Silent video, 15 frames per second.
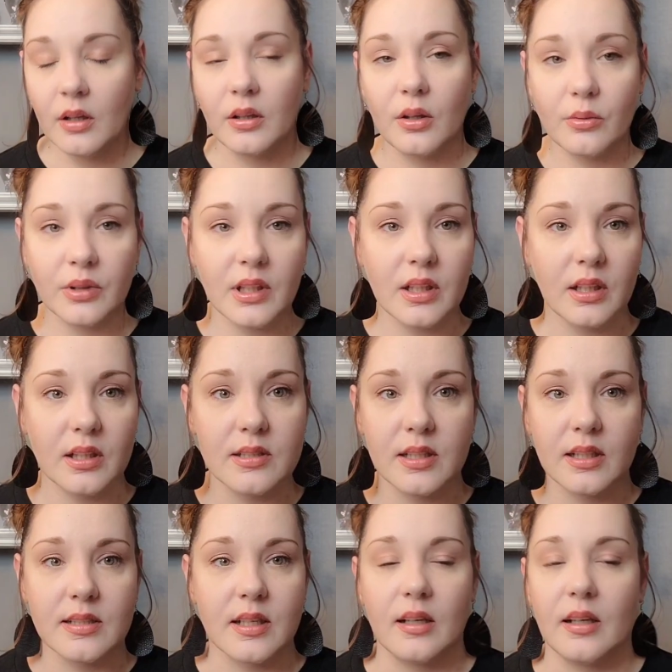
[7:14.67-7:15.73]
The only thing is,
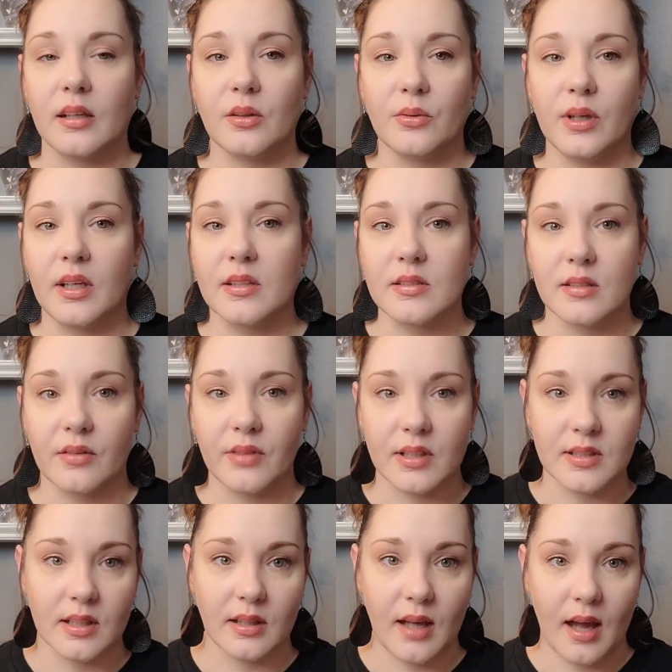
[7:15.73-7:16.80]
like I said, I can only get stuff
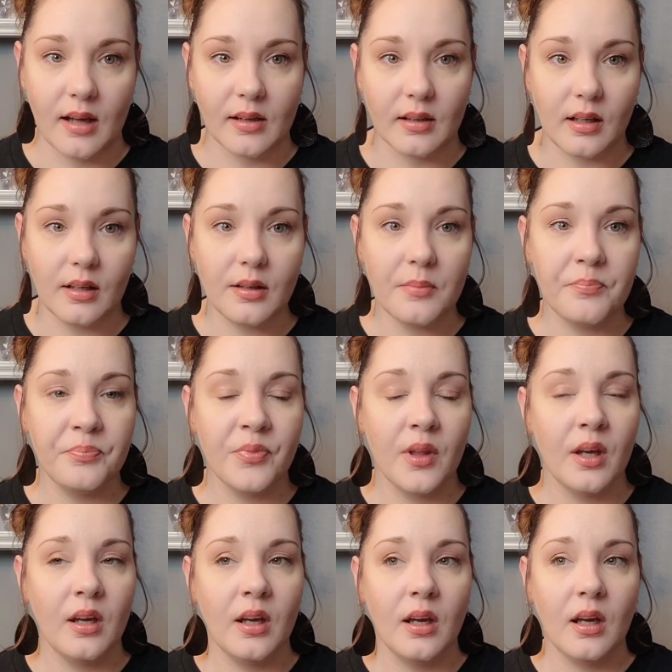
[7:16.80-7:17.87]
that's in Canada.
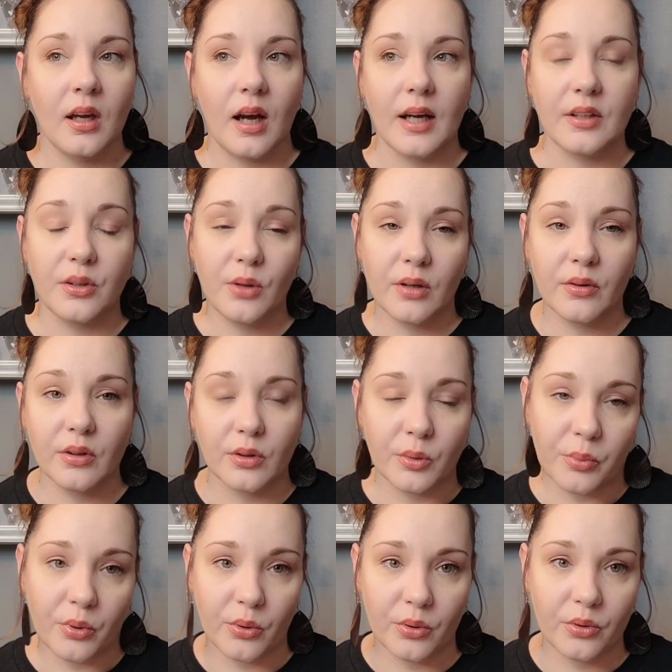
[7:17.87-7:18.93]
I do have a
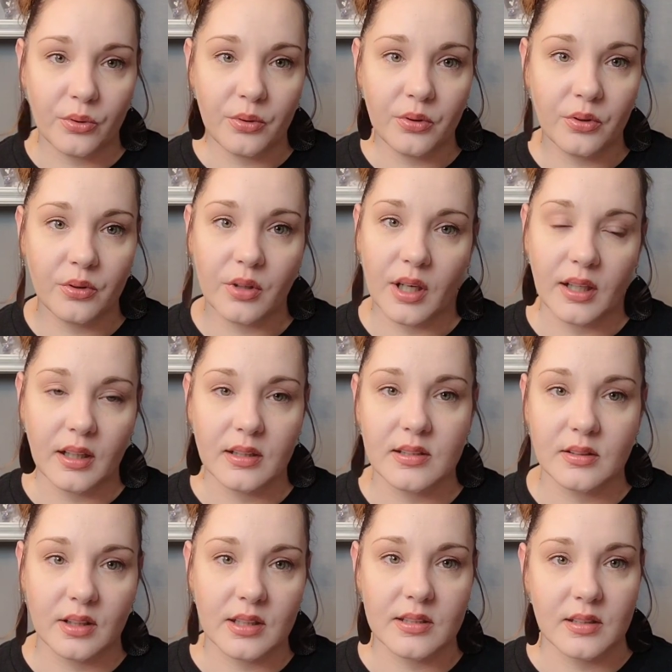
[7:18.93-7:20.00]
loophole. I can
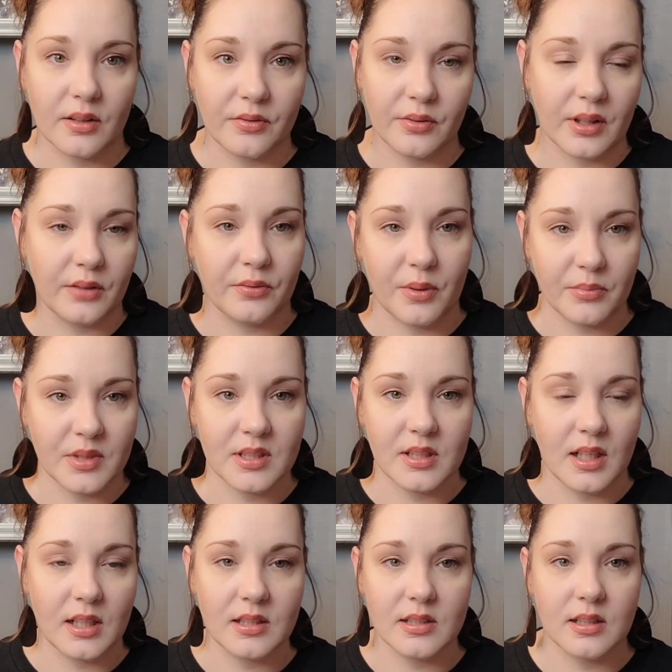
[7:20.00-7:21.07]
still get stuff like from the
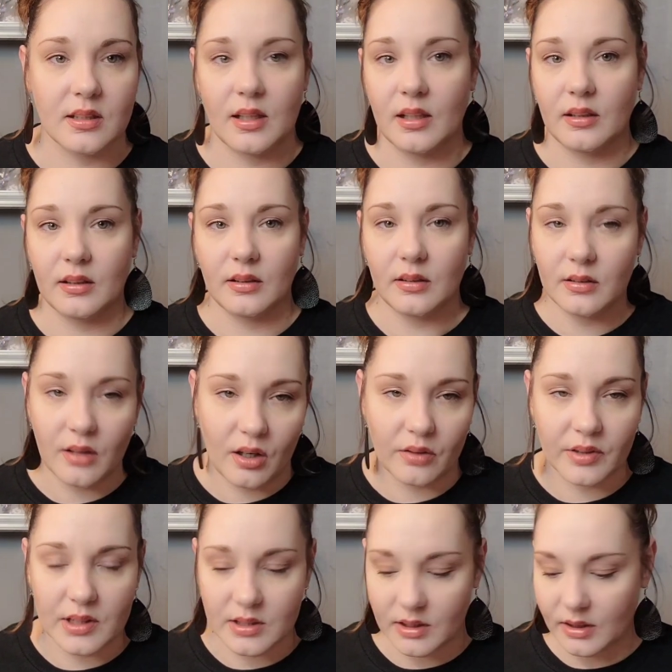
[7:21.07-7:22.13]
States, so like
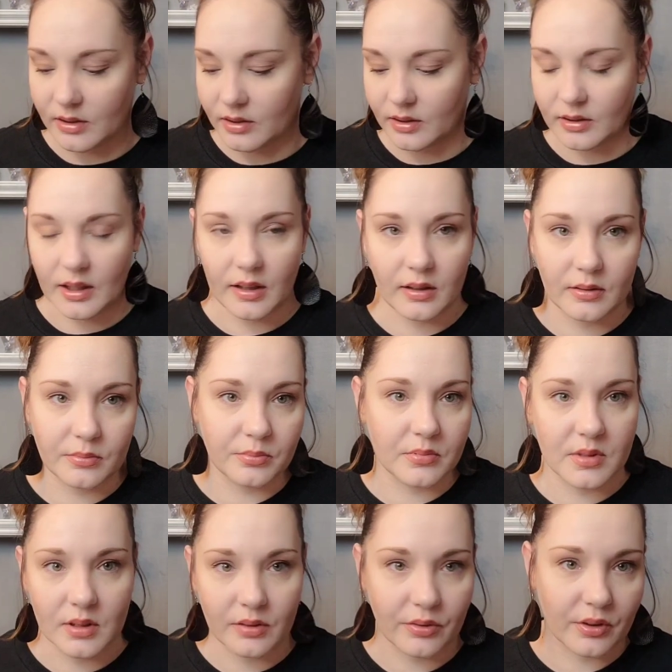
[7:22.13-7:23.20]
obviously get it
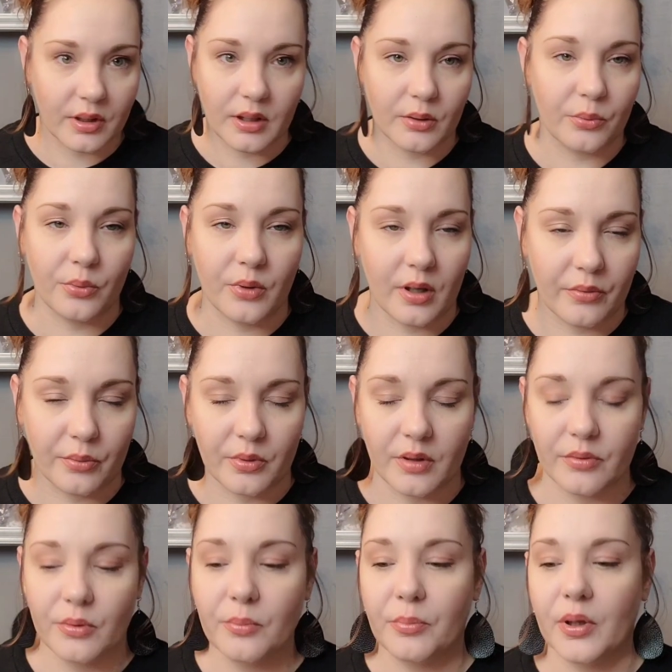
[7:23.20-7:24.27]
delivered here, whatever,
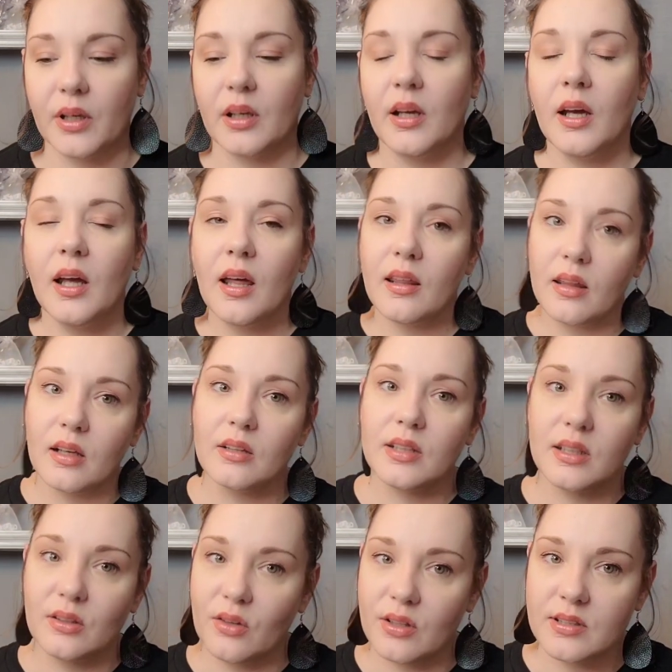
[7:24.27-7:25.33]
whatever, but that'll
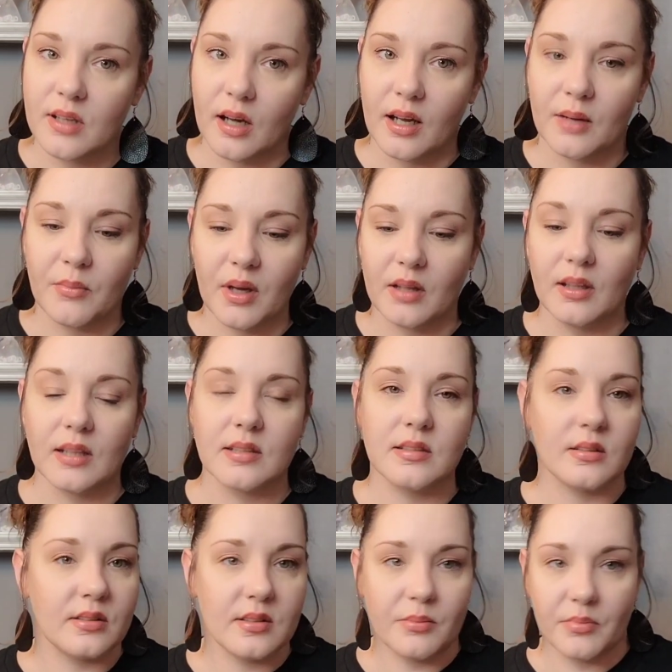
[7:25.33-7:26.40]
take a long time and that's
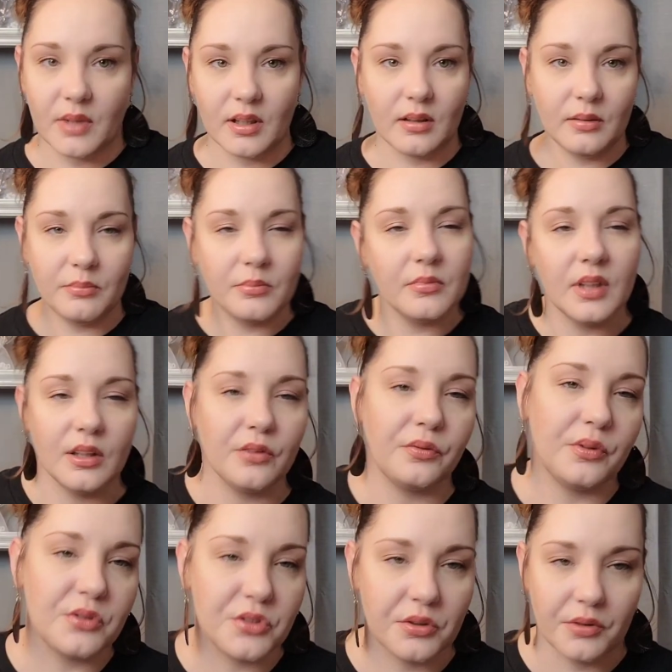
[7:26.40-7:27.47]
still something in the
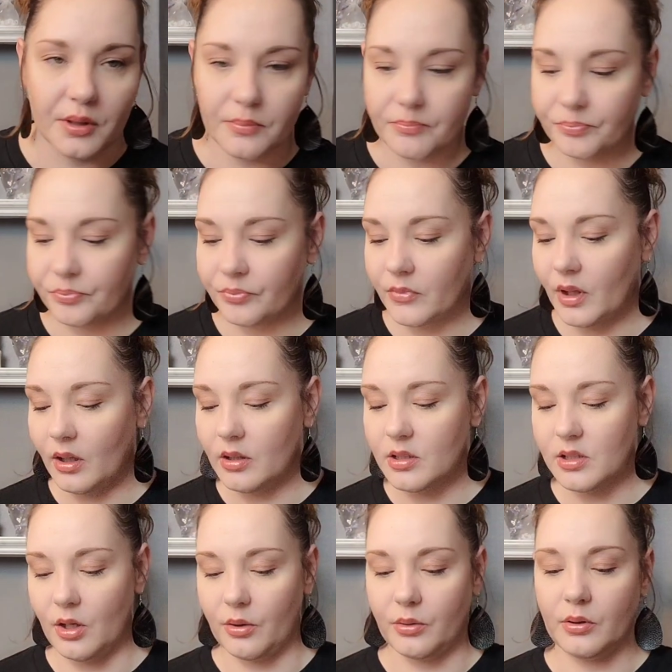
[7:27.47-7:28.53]
future for him.
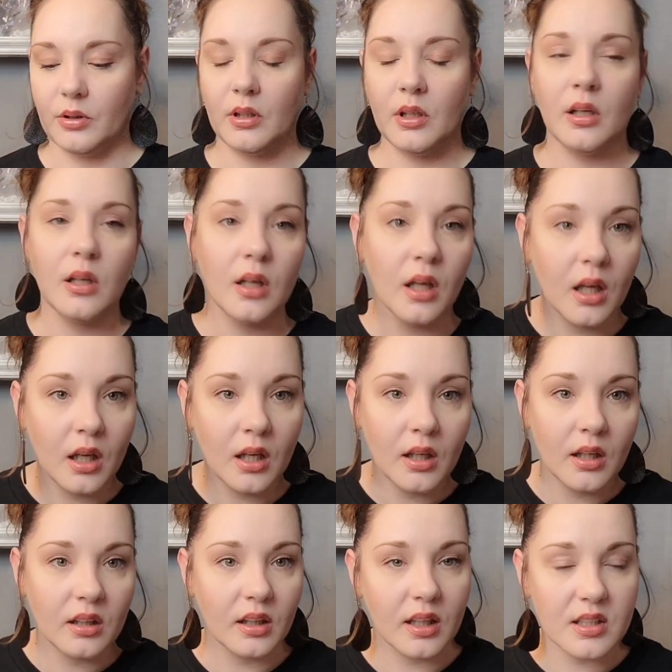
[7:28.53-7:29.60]
So,
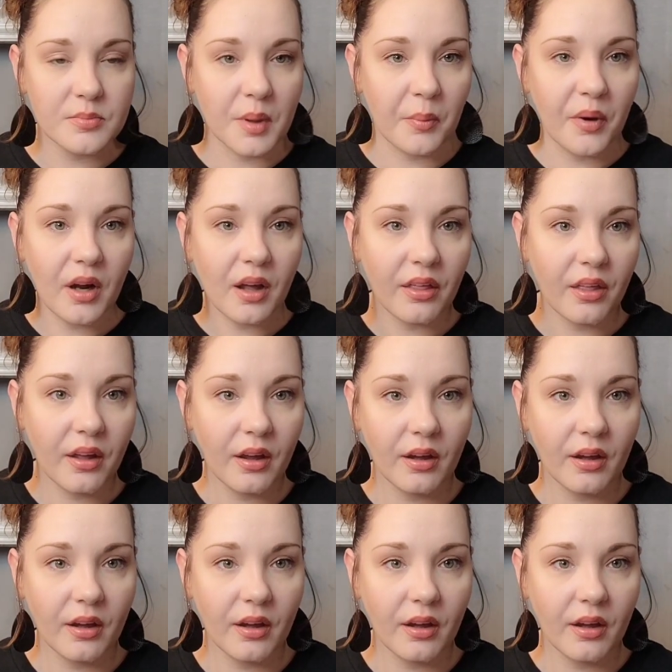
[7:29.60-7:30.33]
catch my breath.